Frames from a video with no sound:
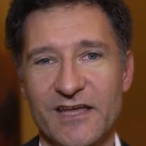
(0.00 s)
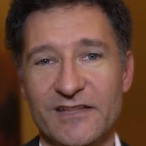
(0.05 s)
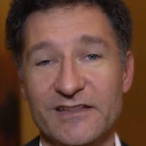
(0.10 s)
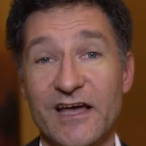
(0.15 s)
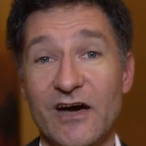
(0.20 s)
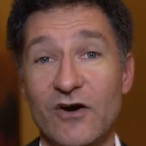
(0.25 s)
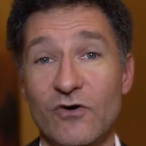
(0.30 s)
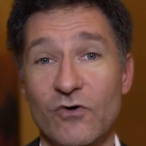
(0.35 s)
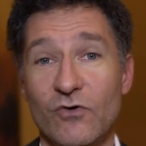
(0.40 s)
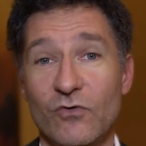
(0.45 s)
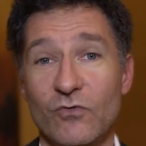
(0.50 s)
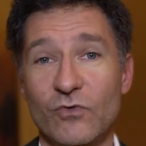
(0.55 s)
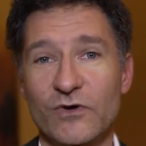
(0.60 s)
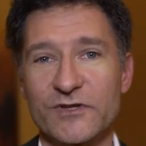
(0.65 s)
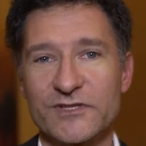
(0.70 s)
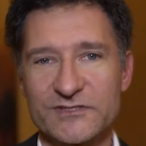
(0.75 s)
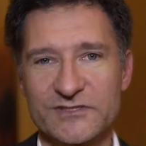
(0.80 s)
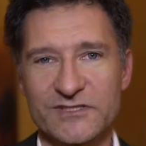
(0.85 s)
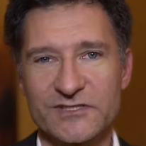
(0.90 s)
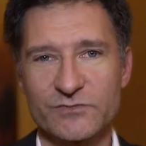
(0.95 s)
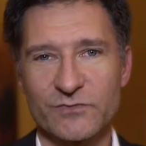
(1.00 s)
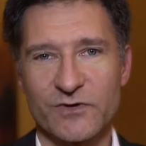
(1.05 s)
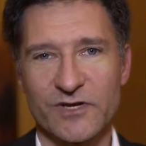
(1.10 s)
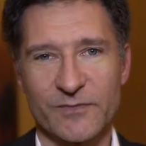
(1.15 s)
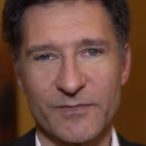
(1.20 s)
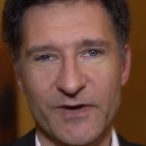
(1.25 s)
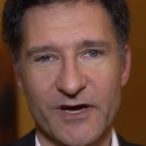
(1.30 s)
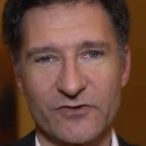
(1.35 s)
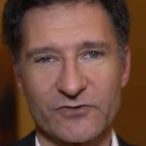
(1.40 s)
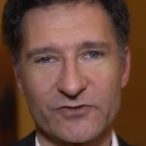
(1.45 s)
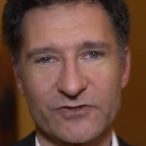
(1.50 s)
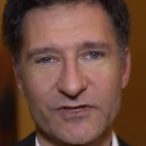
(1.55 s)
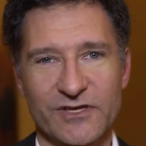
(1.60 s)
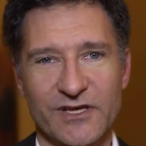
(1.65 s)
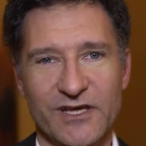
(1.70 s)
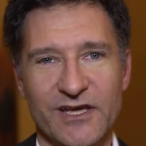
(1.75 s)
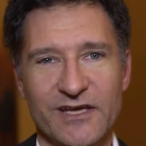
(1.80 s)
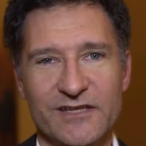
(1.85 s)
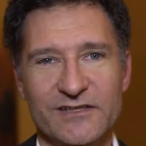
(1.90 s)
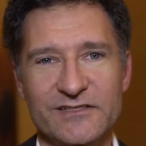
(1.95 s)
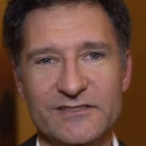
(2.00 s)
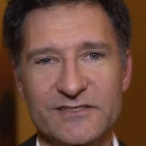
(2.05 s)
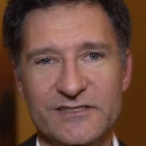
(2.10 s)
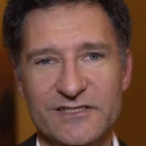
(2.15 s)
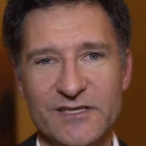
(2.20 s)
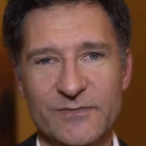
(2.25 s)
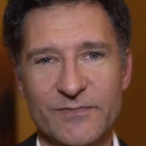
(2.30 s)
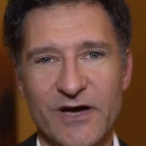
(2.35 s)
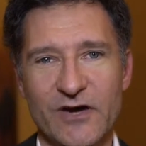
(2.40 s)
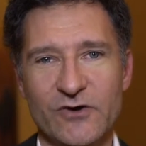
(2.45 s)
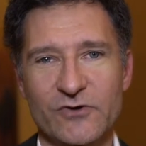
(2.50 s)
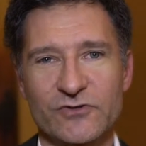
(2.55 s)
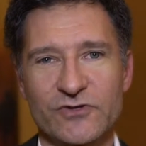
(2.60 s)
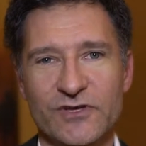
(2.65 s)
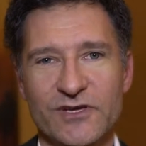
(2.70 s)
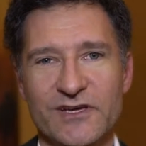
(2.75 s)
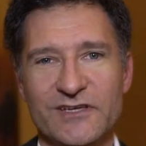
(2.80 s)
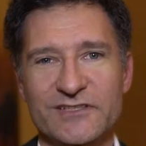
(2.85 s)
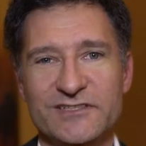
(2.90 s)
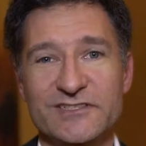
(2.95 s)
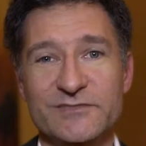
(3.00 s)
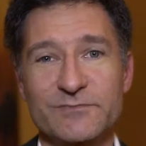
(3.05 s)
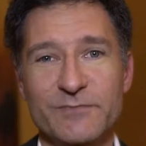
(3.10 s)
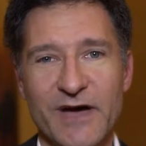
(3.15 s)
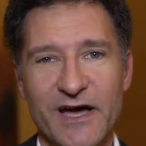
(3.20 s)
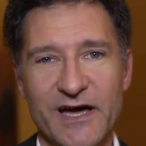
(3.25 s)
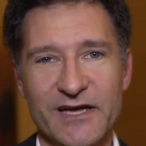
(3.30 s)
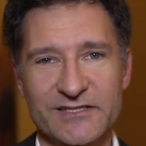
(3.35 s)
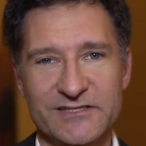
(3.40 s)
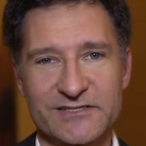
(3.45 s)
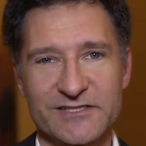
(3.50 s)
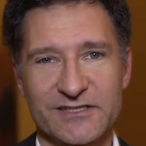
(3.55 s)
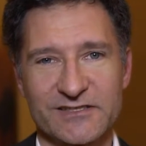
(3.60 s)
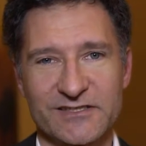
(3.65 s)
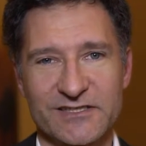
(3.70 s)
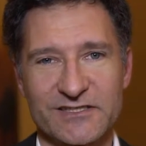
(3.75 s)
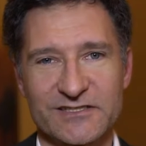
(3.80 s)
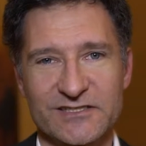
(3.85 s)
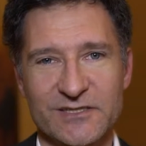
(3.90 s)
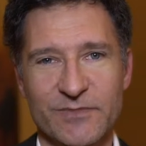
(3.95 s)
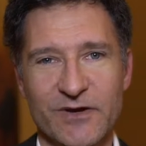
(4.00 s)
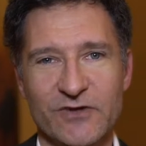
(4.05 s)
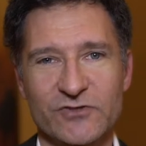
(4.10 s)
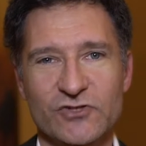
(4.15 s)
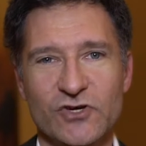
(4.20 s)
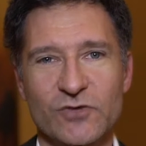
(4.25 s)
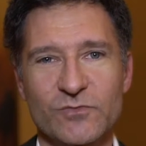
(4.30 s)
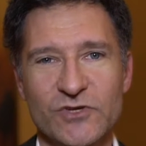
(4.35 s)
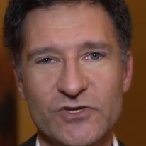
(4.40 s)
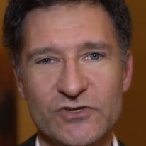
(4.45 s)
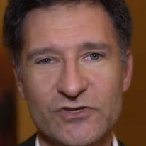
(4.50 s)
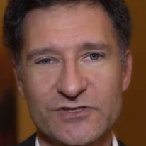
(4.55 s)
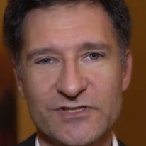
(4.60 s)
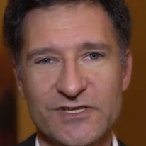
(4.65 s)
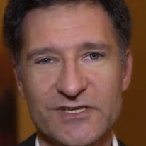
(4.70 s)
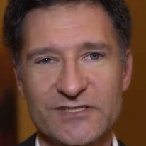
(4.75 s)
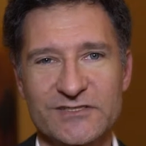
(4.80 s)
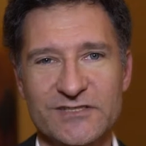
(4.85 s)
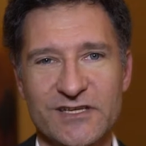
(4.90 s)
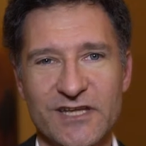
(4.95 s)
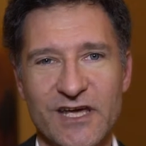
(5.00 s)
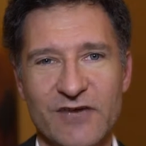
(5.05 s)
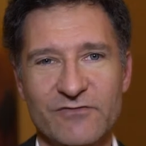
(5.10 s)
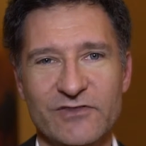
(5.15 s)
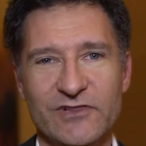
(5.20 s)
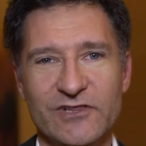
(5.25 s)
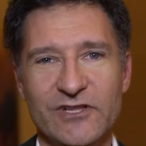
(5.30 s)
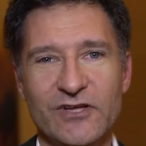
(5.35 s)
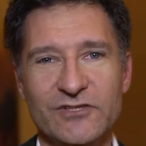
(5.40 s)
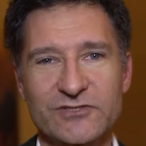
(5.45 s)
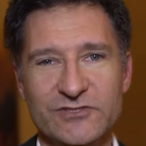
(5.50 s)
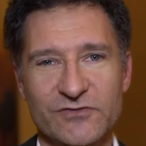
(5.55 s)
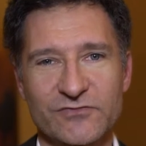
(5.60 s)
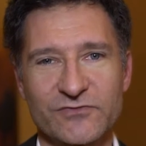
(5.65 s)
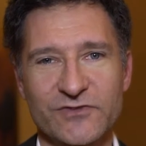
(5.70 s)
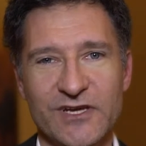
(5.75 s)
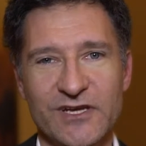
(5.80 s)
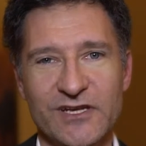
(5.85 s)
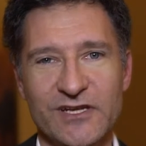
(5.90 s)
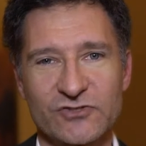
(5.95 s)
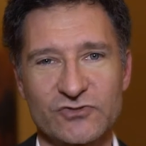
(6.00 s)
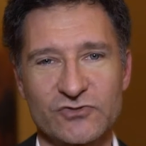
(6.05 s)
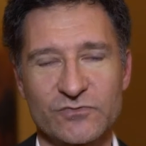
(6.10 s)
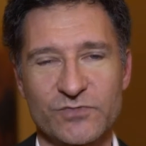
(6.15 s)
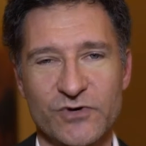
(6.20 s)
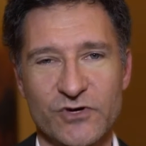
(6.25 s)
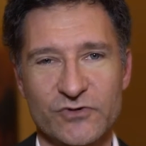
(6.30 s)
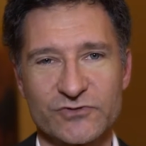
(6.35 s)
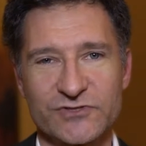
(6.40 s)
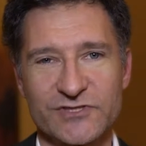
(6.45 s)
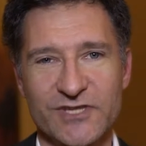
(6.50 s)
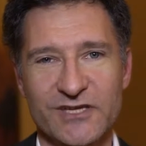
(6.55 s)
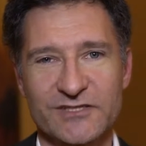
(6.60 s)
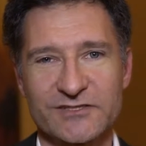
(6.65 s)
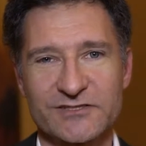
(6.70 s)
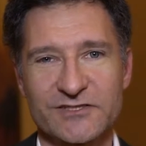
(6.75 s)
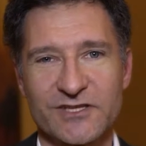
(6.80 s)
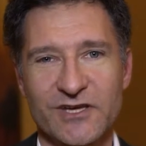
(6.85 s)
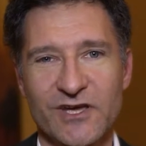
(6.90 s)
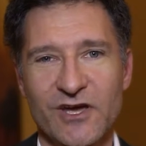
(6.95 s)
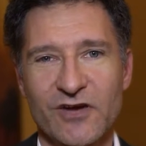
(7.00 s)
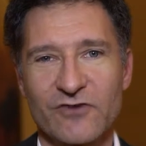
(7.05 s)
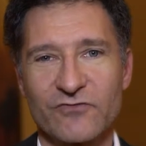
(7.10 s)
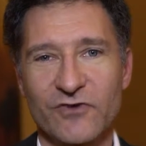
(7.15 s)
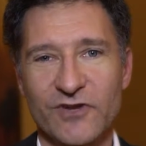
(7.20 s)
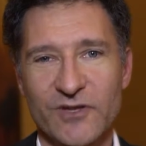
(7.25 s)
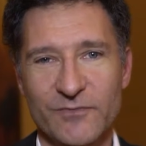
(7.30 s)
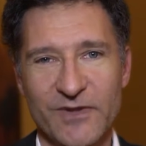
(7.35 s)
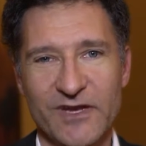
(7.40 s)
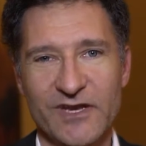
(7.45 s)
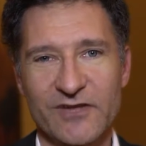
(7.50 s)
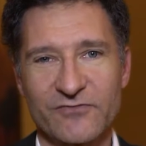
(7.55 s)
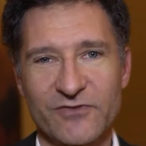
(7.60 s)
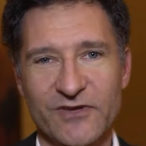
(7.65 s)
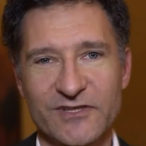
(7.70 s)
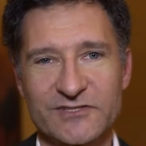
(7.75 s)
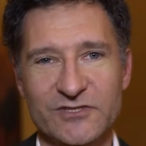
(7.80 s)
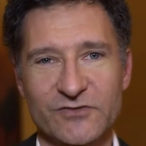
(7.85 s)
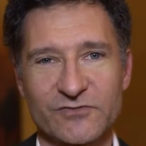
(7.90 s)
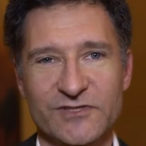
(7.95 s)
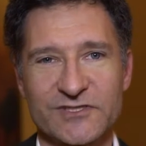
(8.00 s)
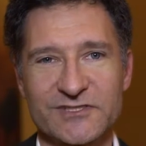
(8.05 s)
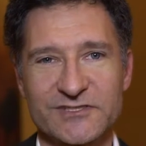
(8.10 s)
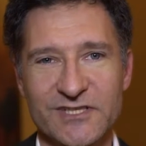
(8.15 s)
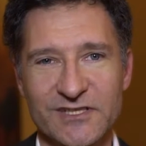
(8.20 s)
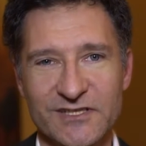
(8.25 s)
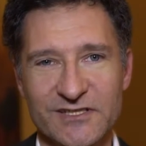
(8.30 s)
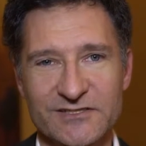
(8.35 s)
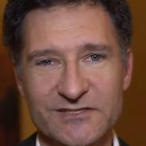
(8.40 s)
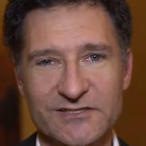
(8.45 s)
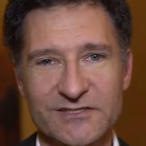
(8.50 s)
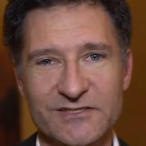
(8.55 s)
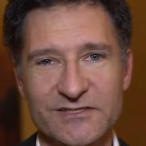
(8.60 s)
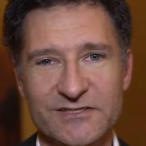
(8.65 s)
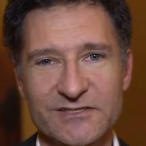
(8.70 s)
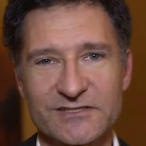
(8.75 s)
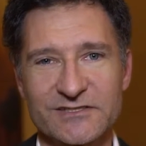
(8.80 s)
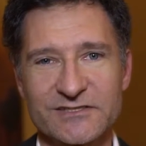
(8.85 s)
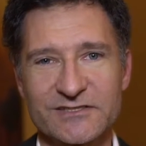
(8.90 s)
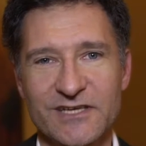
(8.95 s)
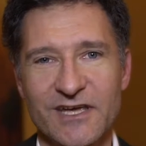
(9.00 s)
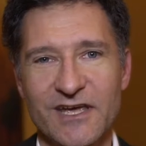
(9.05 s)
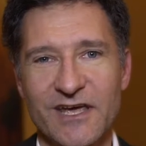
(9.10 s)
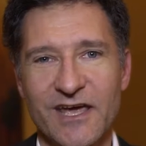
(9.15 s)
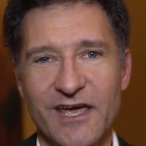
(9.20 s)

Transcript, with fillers: Now, what is this one about? This is about smart cities, about communities that have lots of data to process for the benefits of the citizens,